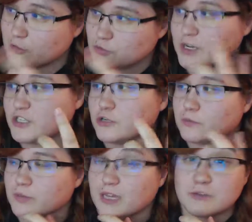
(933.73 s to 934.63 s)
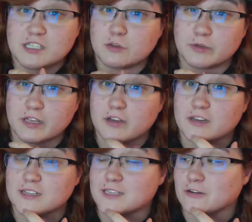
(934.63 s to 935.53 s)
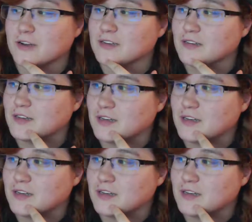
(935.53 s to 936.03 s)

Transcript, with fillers: Oh, 22. But that was still really good considering.